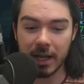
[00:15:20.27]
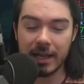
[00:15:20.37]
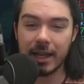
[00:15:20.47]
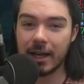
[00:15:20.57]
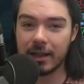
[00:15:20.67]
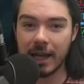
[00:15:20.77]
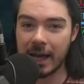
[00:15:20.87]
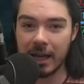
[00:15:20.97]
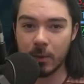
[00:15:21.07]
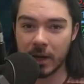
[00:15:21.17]
Like that
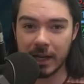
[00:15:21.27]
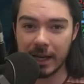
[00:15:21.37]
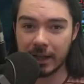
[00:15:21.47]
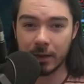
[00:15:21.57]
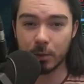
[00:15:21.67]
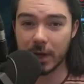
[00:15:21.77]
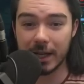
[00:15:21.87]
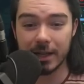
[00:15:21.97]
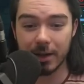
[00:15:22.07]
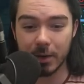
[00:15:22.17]
that A1 healing,
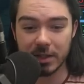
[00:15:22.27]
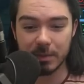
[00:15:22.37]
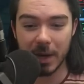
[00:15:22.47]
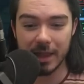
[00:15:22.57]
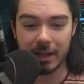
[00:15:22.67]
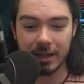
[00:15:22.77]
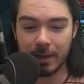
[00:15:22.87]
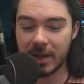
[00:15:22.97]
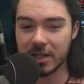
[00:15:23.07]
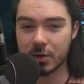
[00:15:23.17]
really though, despite that
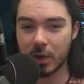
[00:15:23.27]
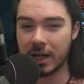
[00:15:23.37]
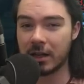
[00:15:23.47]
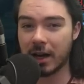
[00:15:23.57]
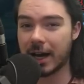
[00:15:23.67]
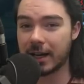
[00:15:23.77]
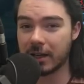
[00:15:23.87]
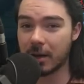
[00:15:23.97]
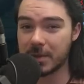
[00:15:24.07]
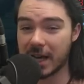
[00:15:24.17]
damage, it's really not
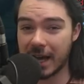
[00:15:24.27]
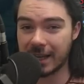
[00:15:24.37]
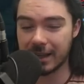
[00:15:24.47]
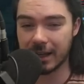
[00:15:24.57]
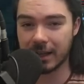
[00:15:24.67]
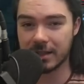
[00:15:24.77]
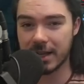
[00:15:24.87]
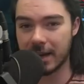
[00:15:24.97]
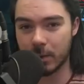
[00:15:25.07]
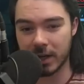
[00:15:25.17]
adding up to anything. His
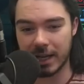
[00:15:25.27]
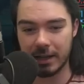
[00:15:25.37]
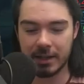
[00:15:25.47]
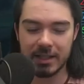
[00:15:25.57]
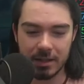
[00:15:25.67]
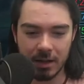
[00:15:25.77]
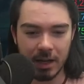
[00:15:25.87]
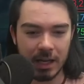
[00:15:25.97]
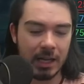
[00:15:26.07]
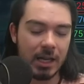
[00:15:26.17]
A1 healing is
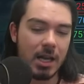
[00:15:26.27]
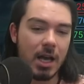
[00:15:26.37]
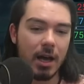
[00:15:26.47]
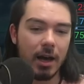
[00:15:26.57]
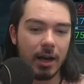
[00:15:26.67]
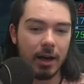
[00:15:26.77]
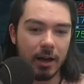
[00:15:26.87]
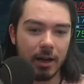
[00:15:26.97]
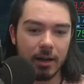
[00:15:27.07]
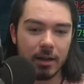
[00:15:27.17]
tiny.
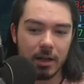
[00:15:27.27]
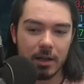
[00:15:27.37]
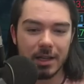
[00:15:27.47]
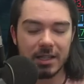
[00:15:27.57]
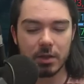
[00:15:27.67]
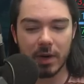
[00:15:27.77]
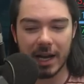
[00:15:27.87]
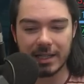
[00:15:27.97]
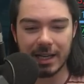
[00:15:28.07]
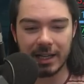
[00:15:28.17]
Uh, his
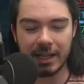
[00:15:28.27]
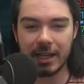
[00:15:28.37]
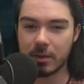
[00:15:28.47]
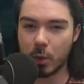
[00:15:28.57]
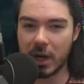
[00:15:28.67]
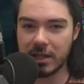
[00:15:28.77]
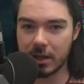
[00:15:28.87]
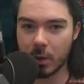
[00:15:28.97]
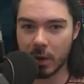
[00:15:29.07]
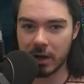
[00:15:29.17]
direct healing gets
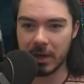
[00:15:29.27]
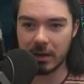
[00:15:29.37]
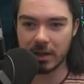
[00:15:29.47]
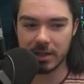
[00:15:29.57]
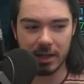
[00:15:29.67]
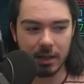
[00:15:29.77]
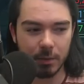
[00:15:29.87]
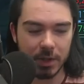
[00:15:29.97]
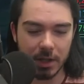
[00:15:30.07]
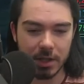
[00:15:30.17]
wasted quite a bit because of the heal
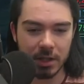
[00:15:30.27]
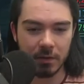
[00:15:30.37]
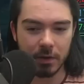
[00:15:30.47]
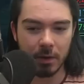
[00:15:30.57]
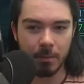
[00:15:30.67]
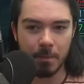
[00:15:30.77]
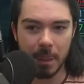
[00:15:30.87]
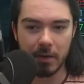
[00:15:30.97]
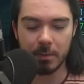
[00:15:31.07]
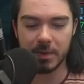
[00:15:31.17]
reduction from
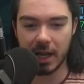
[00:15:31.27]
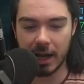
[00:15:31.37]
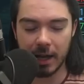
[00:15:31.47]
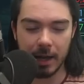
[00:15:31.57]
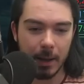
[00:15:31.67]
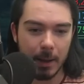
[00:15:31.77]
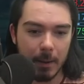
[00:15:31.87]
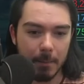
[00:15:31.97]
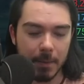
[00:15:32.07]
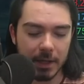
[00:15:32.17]
from decay,
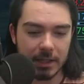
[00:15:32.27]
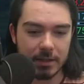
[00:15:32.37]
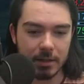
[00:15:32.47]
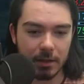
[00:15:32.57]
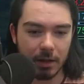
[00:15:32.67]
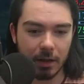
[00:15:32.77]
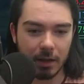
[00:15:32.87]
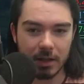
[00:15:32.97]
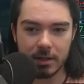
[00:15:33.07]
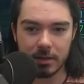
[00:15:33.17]
but
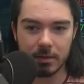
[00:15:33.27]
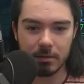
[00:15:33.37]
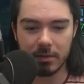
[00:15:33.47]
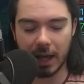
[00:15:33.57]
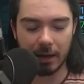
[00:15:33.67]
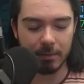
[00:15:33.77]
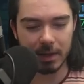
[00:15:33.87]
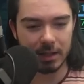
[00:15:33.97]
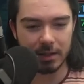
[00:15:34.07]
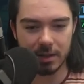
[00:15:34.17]
because uh, yeah,
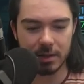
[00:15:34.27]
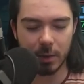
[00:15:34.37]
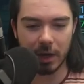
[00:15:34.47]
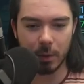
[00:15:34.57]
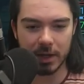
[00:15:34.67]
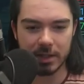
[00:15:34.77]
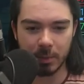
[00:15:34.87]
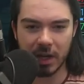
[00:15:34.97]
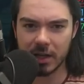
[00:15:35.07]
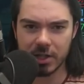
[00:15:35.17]
it, it, just the way it works.
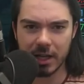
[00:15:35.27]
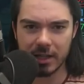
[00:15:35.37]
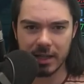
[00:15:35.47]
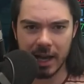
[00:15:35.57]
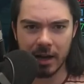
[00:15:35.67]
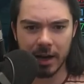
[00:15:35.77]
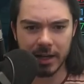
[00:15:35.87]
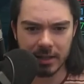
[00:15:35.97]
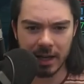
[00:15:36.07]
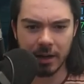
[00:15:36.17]
And we got to check his AI.
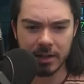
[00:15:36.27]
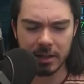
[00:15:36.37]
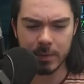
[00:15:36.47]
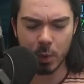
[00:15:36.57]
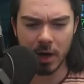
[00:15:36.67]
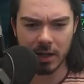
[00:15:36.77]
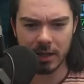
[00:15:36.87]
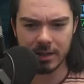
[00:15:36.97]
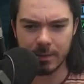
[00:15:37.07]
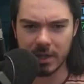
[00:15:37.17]
His AI seems
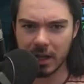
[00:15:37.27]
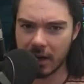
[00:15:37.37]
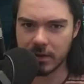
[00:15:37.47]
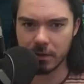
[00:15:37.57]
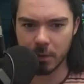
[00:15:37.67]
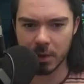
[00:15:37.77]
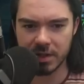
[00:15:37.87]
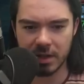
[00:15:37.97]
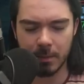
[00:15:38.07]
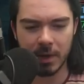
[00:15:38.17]
wonky. Seems like you have to
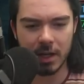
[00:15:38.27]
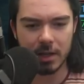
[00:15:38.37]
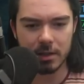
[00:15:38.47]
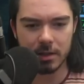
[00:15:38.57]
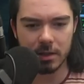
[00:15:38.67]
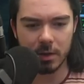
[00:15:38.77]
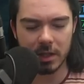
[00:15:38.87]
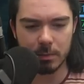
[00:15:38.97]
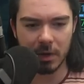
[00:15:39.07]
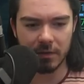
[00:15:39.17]
force him to do
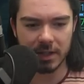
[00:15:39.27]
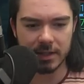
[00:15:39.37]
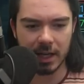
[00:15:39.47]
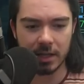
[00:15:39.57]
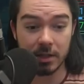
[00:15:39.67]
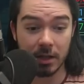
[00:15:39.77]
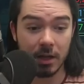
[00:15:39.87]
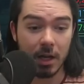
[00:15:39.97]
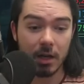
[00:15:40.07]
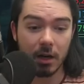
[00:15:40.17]
his buff extension.
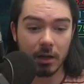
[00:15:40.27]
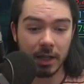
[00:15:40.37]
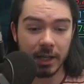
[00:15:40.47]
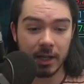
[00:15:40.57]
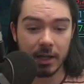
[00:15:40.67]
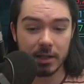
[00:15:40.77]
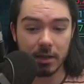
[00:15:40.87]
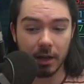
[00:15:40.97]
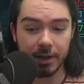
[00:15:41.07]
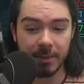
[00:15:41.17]
Carlinia, a
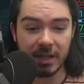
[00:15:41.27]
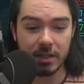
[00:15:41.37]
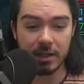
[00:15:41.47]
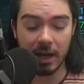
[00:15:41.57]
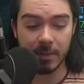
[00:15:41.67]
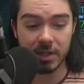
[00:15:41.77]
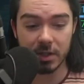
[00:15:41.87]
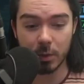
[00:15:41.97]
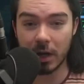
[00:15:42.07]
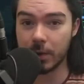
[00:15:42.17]
solid amount of damage
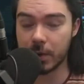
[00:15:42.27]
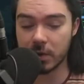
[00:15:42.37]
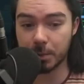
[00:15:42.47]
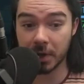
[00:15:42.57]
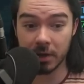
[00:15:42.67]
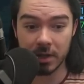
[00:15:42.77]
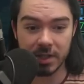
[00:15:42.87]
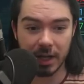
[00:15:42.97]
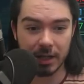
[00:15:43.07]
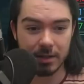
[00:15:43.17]
as well with those burns
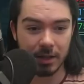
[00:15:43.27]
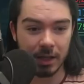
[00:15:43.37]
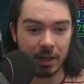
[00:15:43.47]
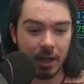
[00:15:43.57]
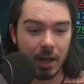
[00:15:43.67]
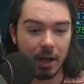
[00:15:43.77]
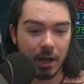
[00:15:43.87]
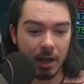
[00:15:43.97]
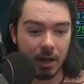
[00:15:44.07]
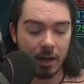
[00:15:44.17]
actually.
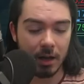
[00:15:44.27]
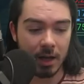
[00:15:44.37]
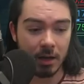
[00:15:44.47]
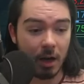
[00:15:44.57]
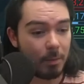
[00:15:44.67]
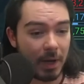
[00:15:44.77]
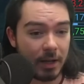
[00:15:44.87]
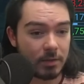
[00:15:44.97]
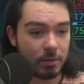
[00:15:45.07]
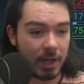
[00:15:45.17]
Uh, and not
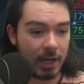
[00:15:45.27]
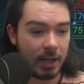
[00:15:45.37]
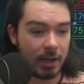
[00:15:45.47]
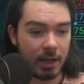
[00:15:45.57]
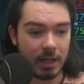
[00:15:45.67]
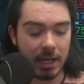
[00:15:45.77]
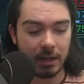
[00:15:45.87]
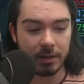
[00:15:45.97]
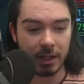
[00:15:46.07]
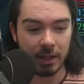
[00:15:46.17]
bad, really. And
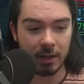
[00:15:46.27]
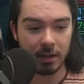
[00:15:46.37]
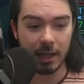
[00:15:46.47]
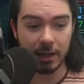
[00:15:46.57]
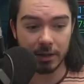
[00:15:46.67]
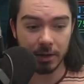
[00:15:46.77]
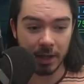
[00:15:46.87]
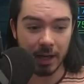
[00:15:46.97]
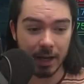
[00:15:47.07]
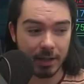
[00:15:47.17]
yellow
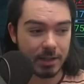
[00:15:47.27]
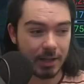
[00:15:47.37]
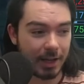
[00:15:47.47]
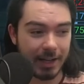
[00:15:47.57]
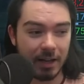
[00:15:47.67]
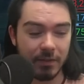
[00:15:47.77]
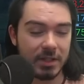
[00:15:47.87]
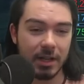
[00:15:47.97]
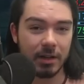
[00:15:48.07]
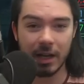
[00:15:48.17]
Yelagurna, actually, I can't even
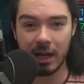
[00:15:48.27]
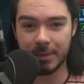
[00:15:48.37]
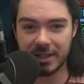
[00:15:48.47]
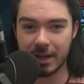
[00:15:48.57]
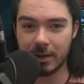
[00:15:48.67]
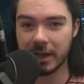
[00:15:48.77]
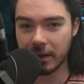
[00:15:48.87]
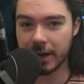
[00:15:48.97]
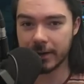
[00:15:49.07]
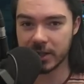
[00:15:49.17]
say her name. That's how
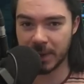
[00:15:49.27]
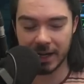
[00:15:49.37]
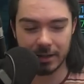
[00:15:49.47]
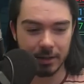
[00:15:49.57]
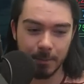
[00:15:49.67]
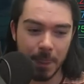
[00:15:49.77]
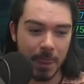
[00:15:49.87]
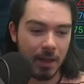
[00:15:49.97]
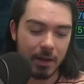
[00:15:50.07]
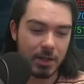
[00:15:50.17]
little I respect her.
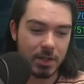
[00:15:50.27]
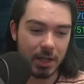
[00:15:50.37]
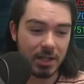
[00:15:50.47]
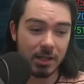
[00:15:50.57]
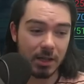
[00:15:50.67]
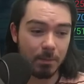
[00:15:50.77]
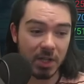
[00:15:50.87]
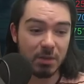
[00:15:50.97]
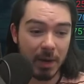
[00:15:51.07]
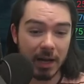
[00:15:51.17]
She actually did
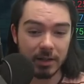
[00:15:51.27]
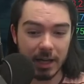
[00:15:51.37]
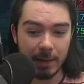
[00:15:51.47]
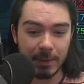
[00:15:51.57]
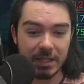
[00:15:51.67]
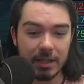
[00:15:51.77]
much better damage.